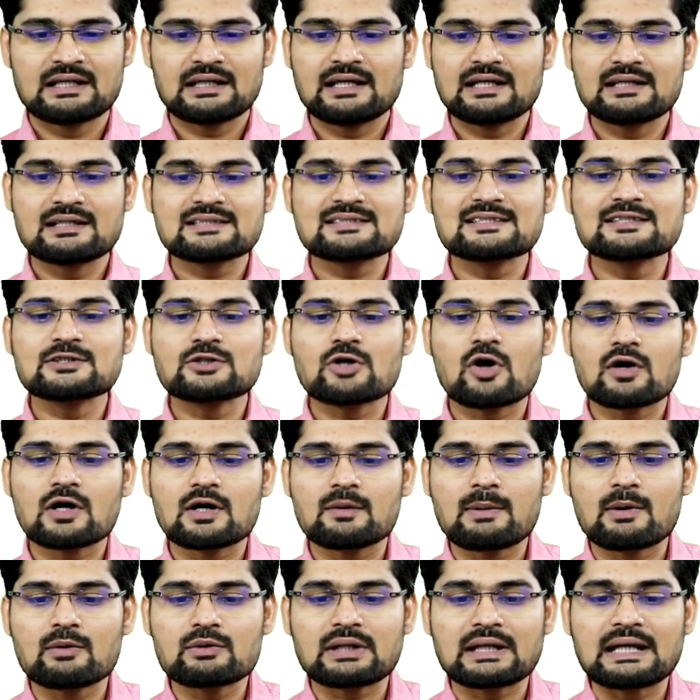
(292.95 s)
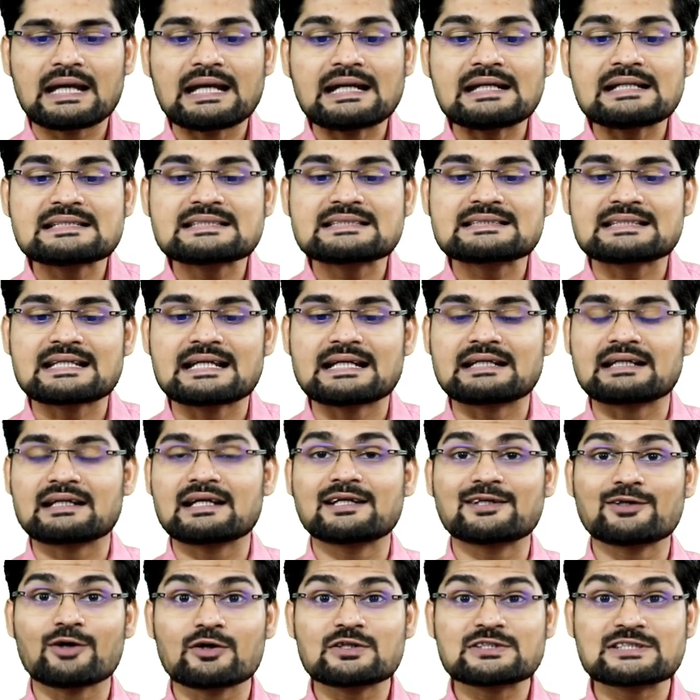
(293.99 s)
it doesn't talk about end state
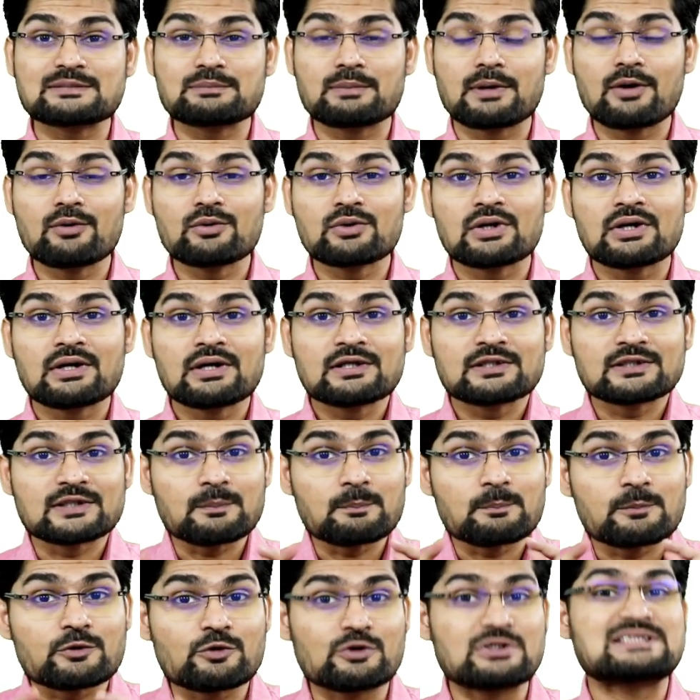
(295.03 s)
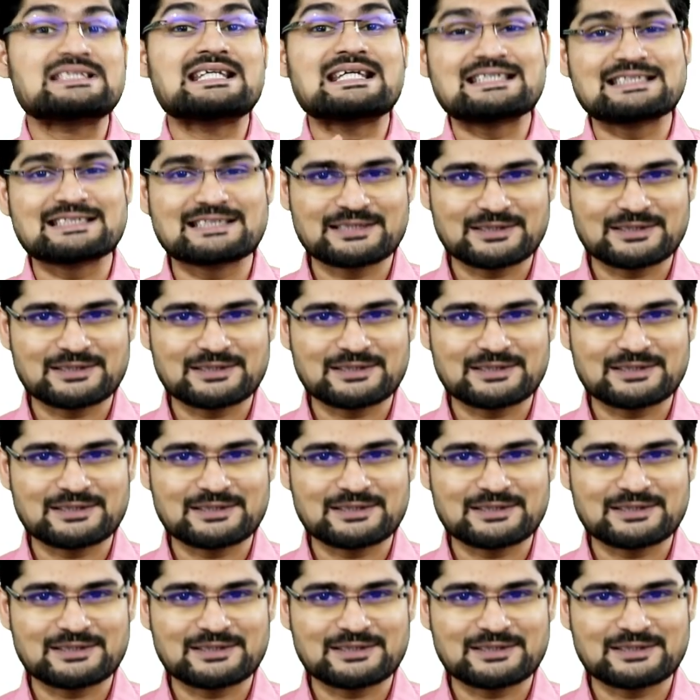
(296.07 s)
it talks about the process